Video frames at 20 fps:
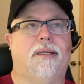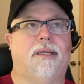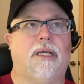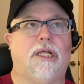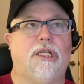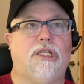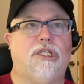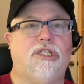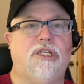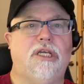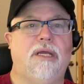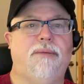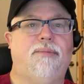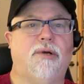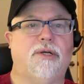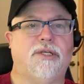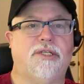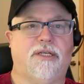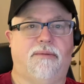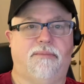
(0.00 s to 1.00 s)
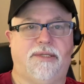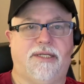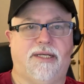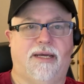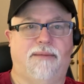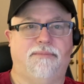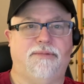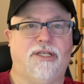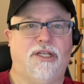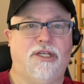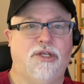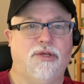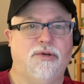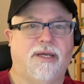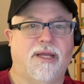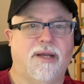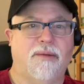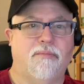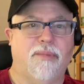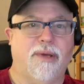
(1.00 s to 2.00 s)
cheaper sometimes than you
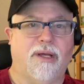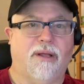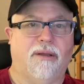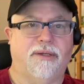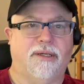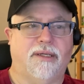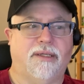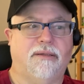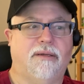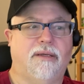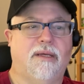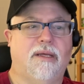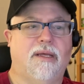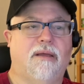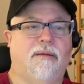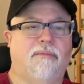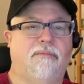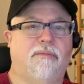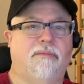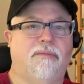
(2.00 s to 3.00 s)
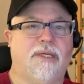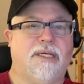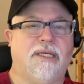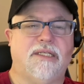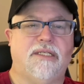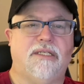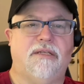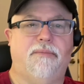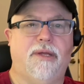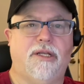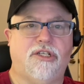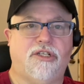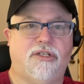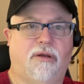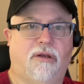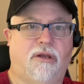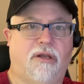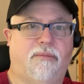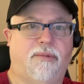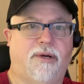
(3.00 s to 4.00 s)
can build it, because
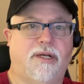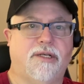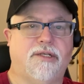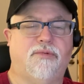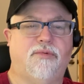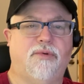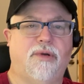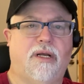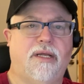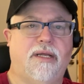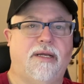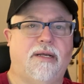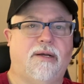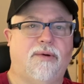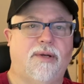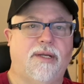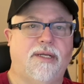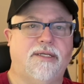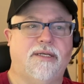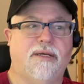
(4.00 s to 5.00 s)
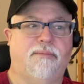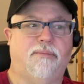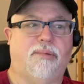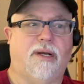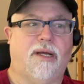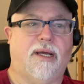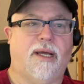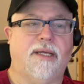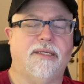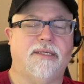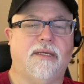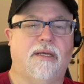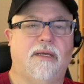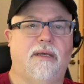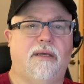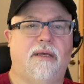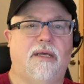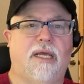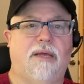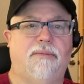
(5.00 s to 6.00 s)
dimensional lumber has really increased in price.
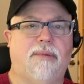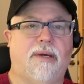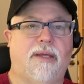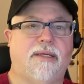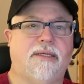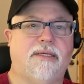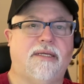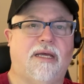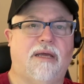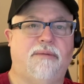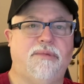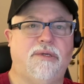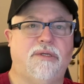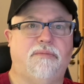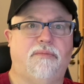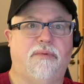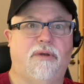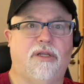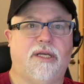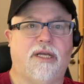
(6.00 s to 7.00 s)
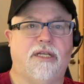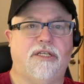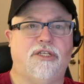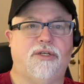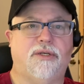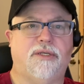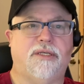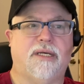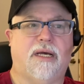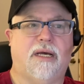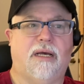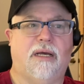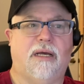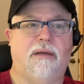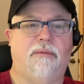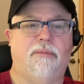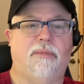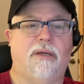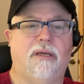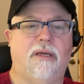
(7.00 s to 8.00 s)
And by the time you look at your
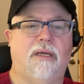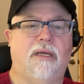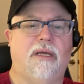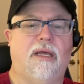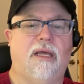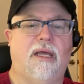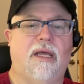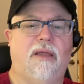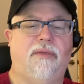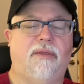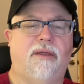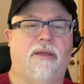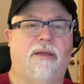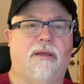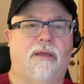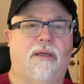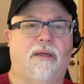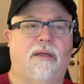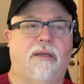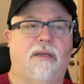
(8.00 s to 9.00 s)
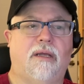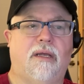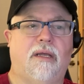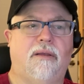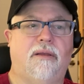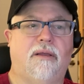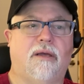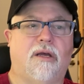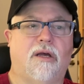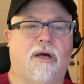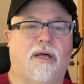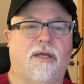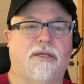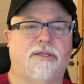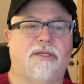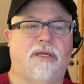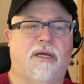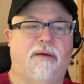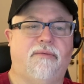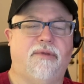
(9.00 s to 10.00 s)
time and the
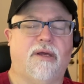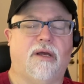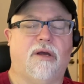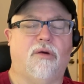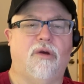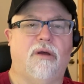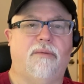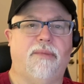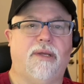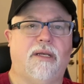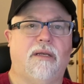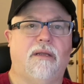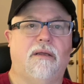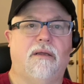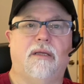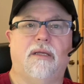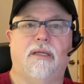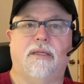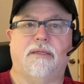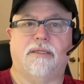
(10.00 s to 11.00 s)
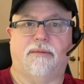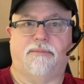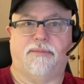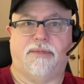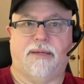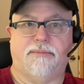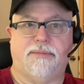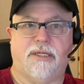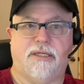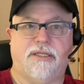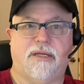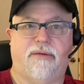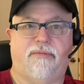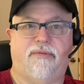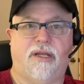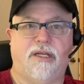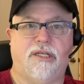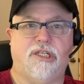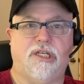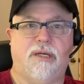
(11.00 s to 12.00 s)
cost of the equipment, sometimes it's
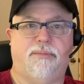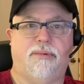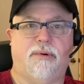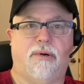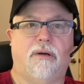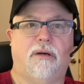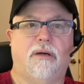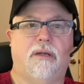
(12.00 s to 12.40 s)
definitely cheaper